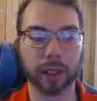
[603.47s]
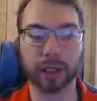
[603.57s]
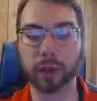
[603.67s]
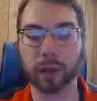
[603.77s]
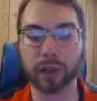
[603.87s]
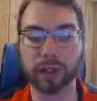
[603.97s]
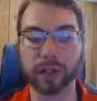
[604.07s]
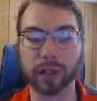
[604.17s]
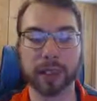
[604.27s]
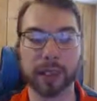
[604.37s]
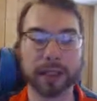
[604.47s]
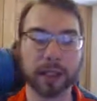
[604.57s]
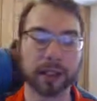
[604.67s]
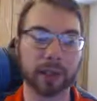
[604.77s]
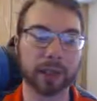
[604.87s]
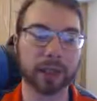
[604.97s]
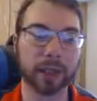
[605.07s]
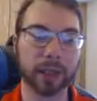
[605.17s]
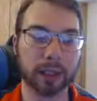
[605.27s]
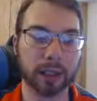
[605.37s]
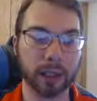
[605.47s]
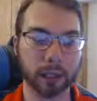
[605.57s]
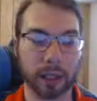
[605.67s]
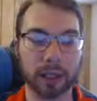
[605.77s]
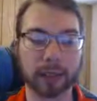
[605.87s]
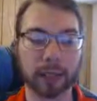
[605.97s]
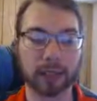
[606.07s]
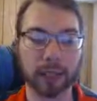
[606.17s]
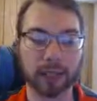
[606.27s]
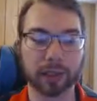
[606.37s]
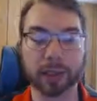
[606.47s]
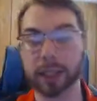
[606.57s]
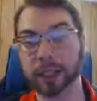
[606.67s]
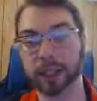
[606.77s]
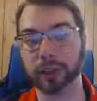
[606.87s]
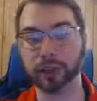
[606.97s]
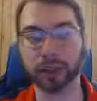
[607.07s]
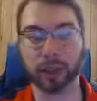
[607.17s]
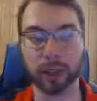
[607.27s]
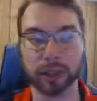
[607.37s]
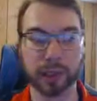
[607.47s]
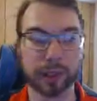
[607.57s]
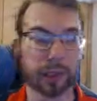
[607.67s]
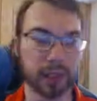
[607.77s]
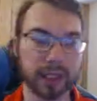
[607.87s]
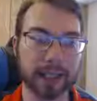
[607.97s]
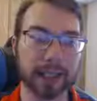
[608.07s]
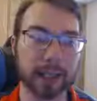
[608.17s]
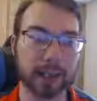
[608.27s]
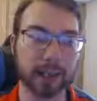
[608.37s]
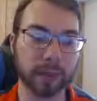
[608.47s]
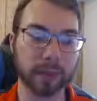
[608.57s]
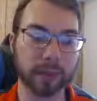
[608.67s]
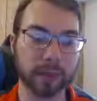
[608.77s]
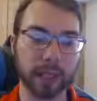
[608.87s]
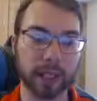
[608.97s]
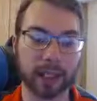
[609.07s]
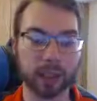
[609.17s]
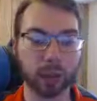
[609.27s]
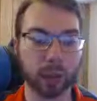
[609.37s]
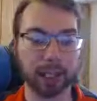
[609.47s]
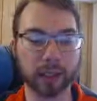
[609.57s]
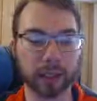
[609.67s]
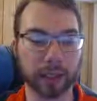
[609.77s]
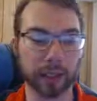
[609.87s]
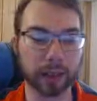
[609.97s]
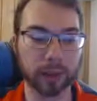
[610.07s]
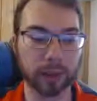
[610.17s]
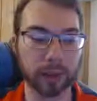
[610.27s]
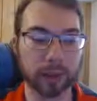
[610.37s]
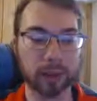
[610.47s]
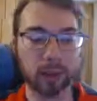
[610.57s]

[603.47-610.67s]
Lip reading: normal summon another rock type monster in addition to your normal summon. So he's how you'll be kind of swarming the field a little bit.